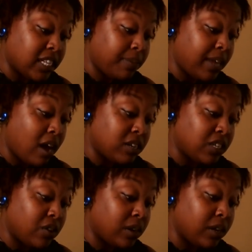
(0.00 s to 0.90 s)
Some of y'all are
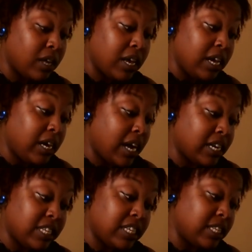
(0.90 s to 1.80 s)
just gonna kind
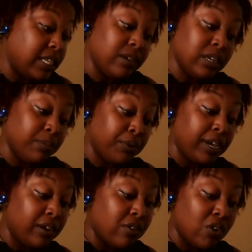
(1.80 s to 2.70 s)
of sit still and pray
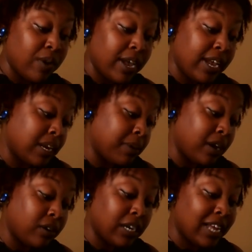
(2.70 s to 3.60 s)
it go away. And I'm not
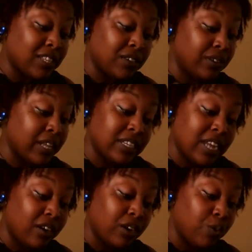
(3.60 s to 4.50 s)
gonna lie to you, that's
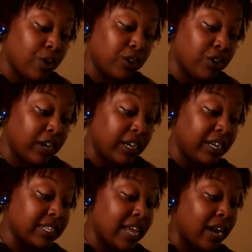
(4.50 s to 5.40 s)
not gonna work. You're ending
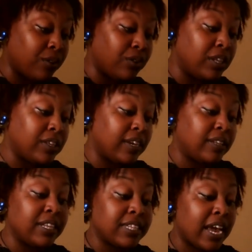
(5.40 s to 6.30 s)
a cycle. You need to end
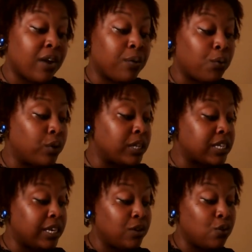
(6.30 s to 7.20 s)
this cycle in order
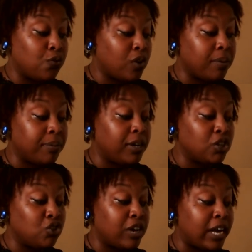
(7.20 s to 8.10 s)
to heal from it
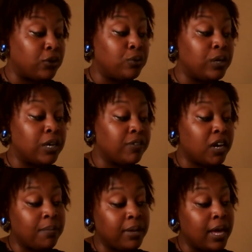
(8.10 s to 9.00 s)
because you got new love
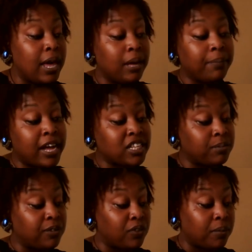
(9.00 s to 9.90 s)
coming,
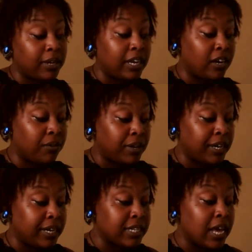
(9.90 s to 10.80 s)
possibly from an
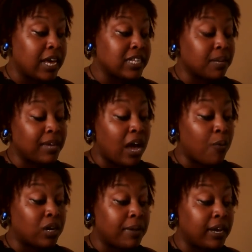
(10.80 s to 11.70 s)
Aries. Some of y'all
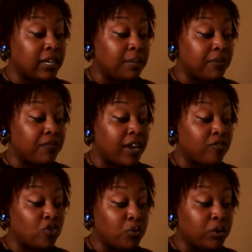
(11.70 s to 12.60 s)
wanna make a leap of
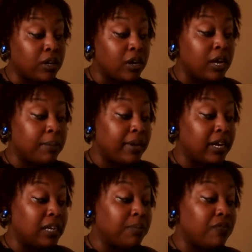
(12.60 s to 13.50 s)
faith too and make a
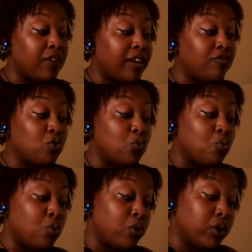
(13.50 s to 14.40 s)
leap of faith
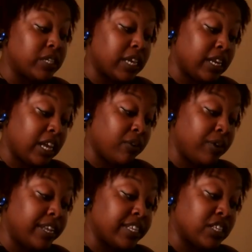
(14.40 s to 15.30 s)
towards an
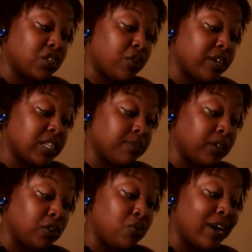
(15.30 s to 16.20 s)
Aries and start
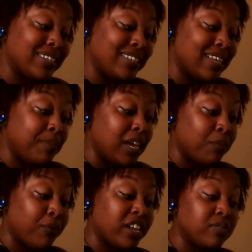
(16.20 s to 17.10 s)
something new. I see that being
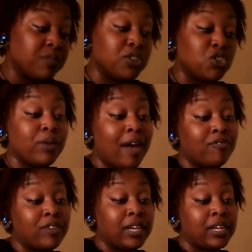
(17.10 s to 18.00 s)
prosperous, but you have
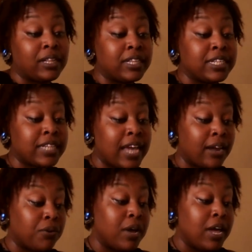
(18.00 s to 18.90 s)
to end this
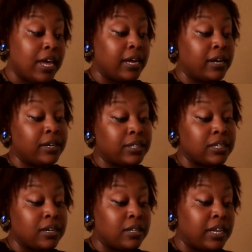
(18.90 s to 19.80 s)
cycle and cut this
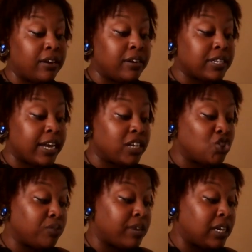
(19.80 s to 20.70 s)
other air sign,
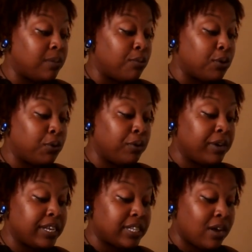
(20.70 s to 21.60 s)
Gemini, Libra
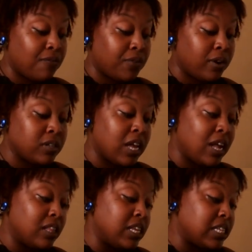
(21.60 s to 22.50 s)
Aquarius off first,
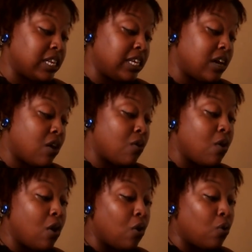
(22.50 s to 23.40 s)
this Leo,
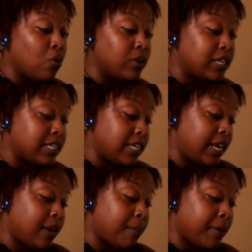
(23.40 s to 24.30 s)
or this
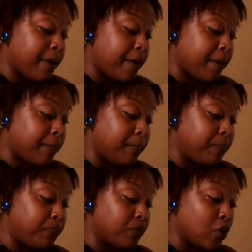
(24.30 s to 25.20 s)
damn um,
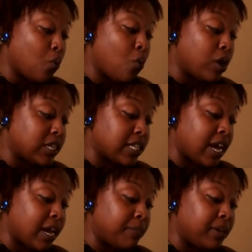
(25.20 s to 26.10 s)
water
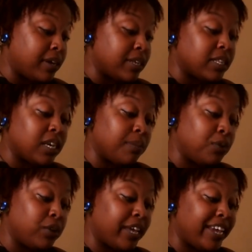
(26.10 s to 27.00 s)
sign because the
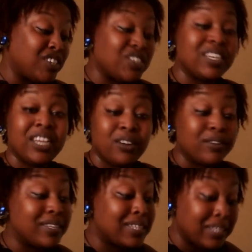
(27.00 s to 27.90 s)
communication here
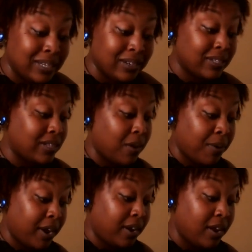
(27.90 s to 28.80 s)
sucks. All
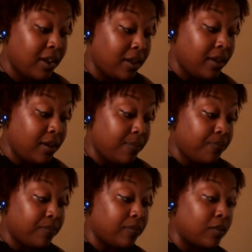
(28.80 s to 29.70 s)
right,
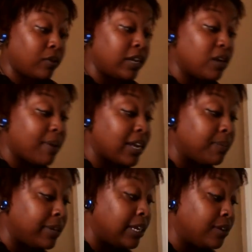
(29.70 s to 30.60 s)
don't let nobody
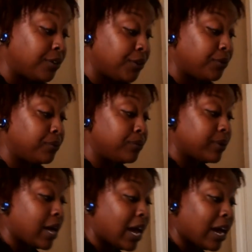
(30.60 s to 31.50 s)
belittle you.
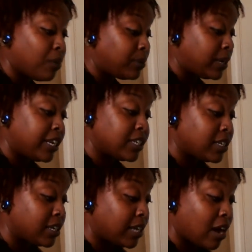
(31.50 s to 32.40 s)
I don't play that
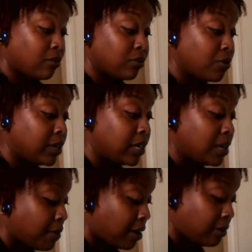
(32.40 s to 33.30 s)
shit. Y'all know it,
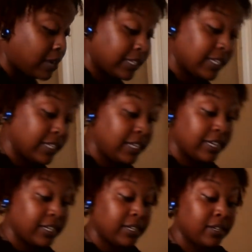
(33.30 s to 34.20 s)
Libra. I don't like to see
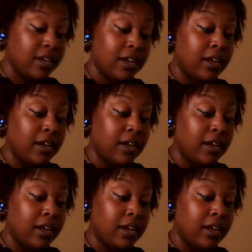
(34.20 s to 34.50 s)
that shit.